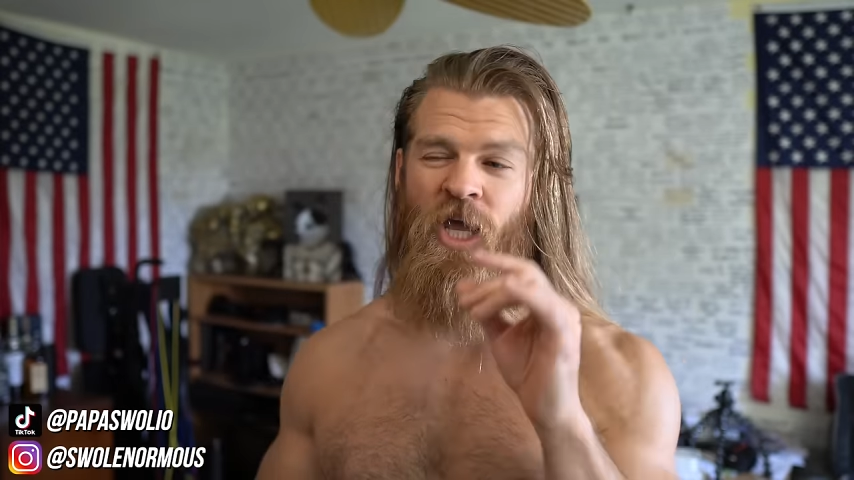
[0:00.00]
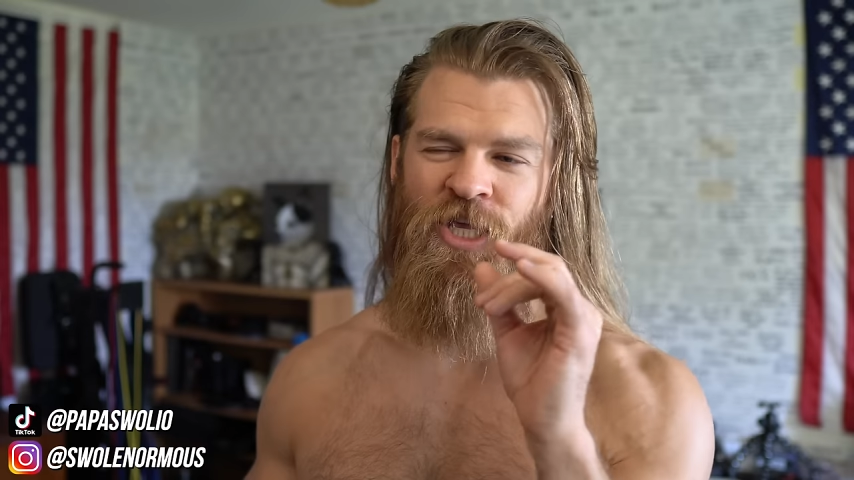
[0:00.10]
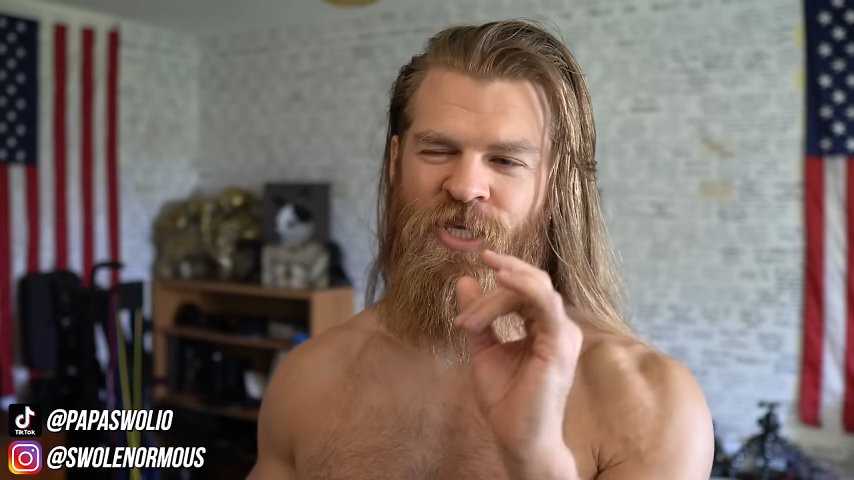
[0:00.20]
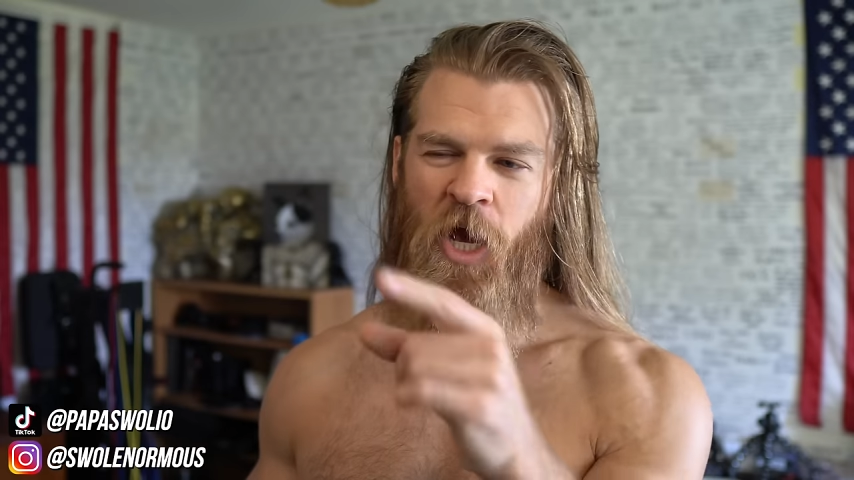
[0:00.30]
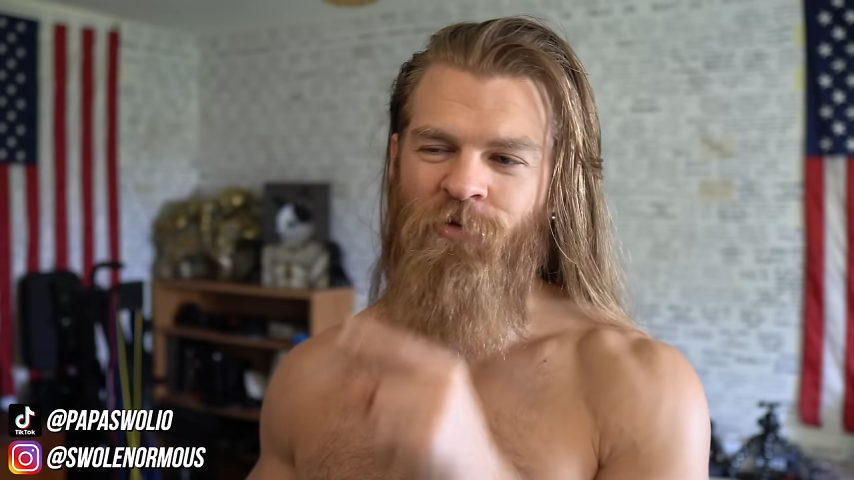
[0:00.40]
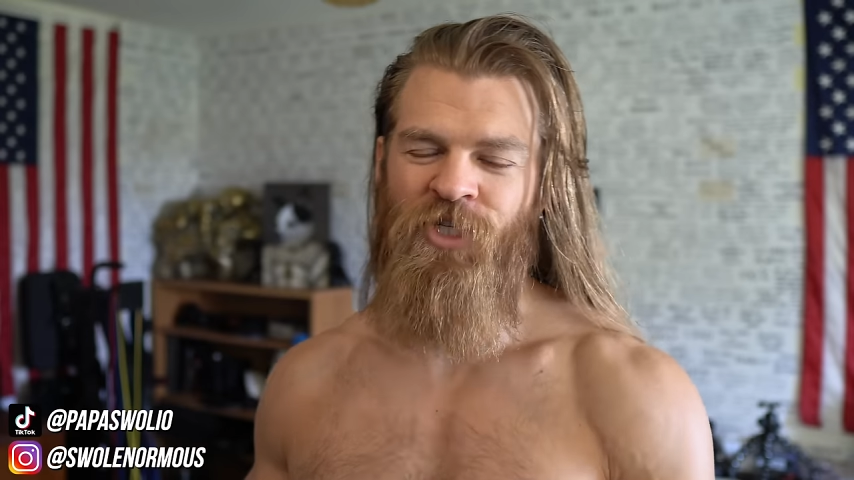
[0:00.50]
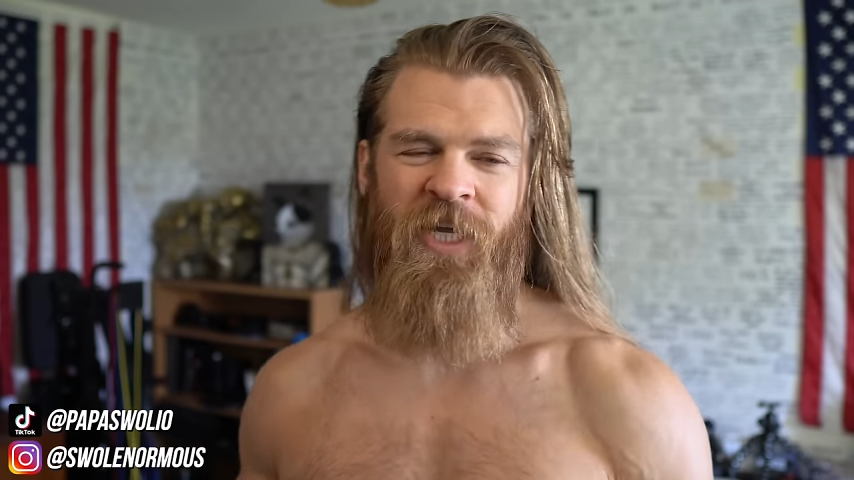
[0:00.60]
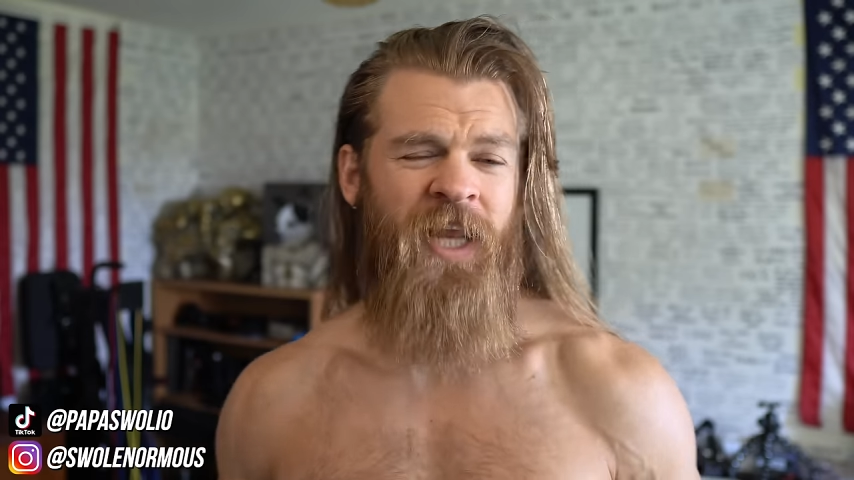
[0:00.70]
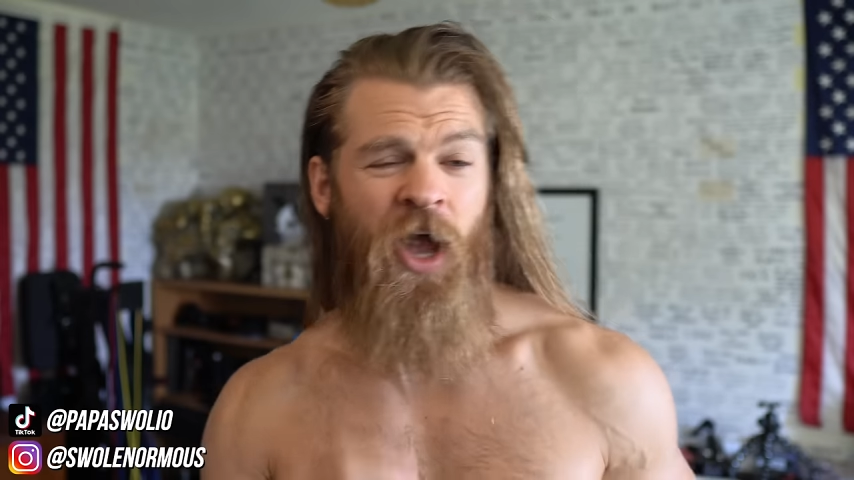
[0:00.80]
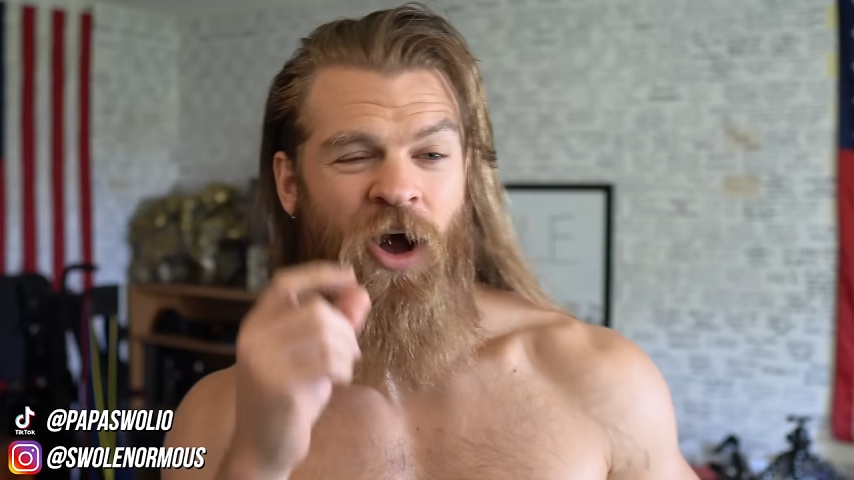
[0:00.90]

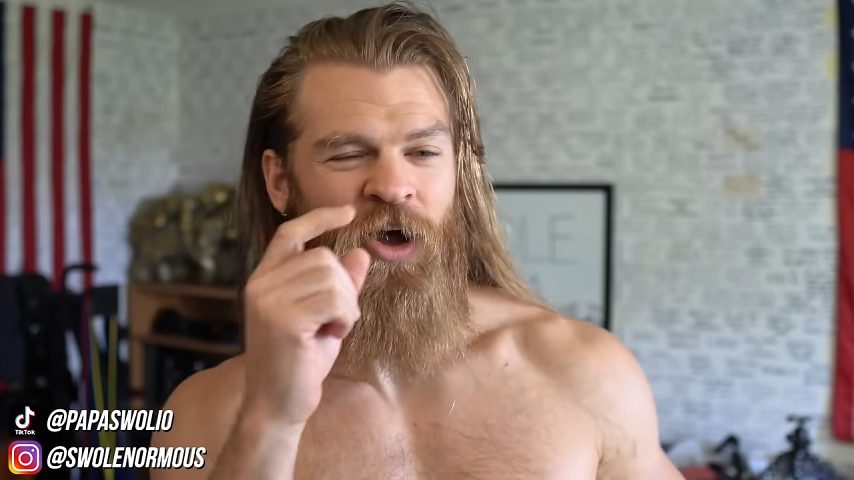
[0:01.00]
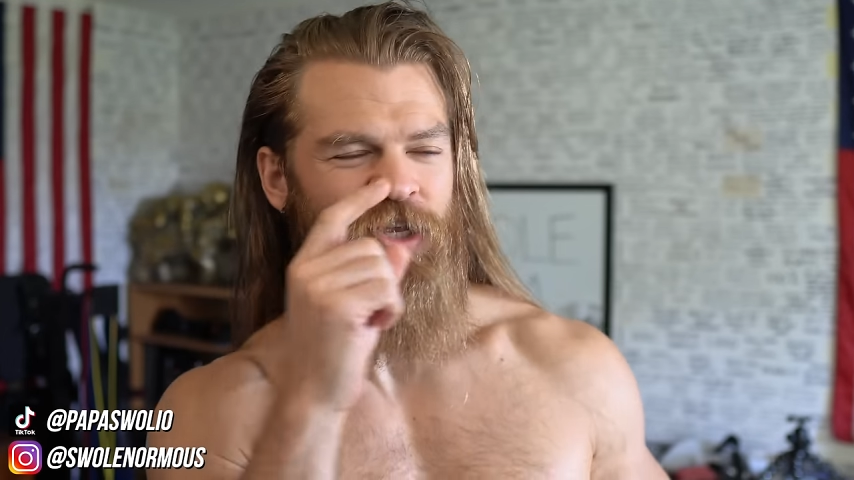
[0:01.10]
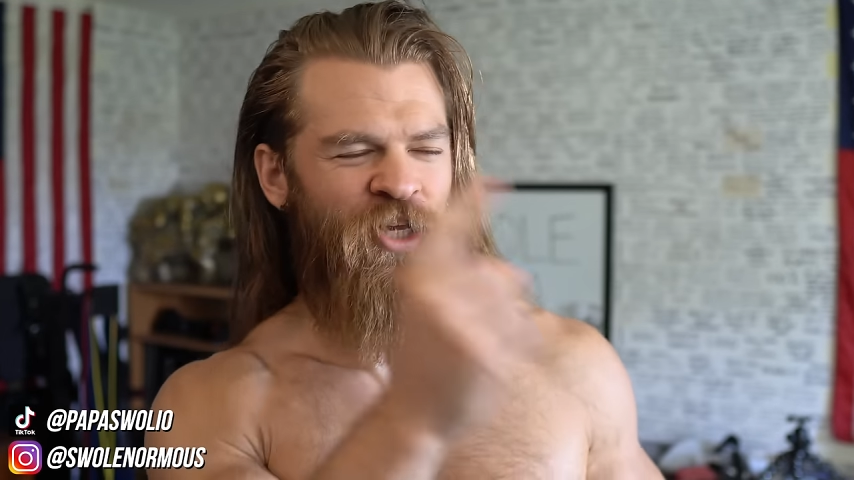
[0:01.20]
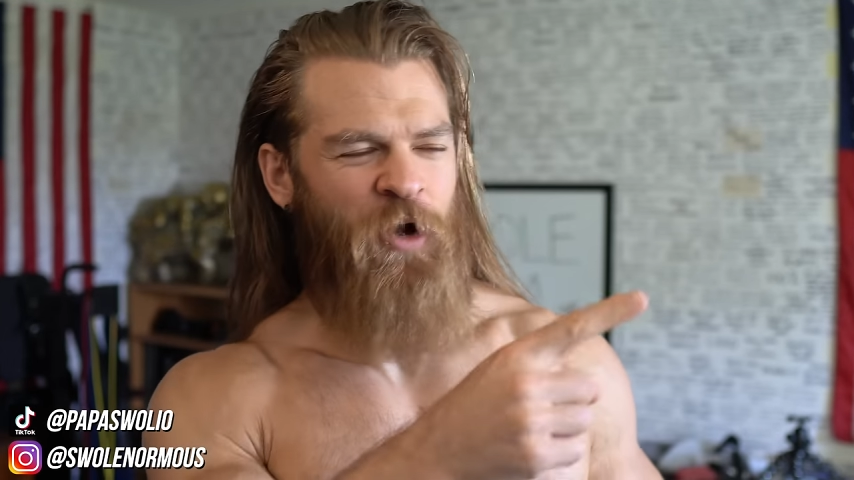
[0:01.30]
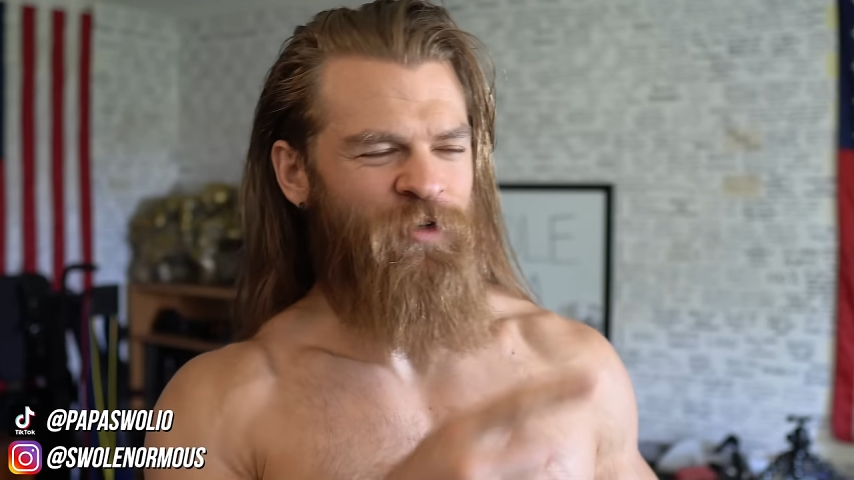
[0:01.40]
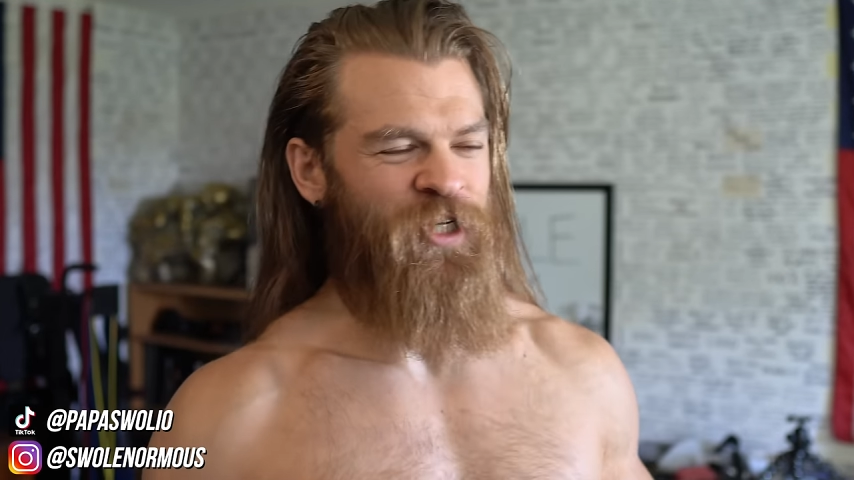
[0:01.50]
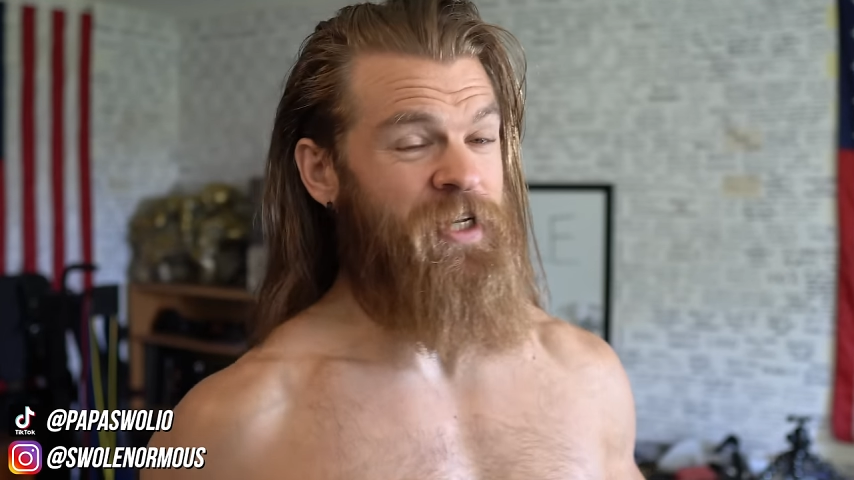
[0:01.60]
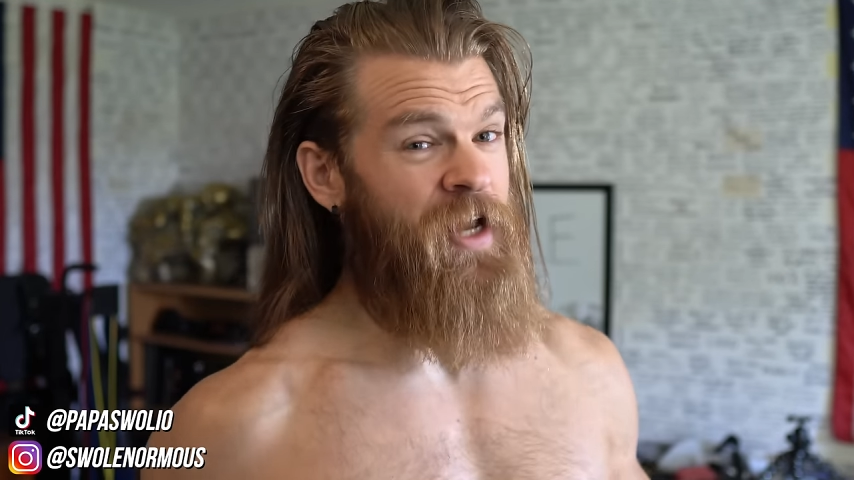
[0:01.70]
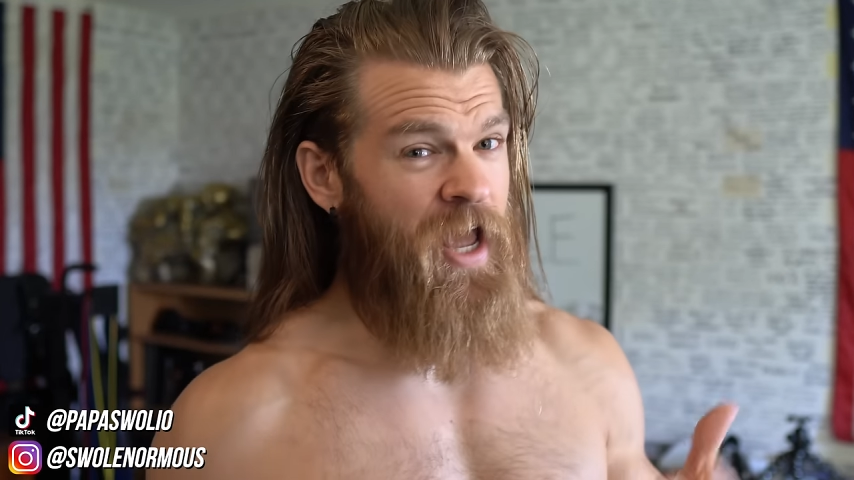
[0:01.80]
Yochin,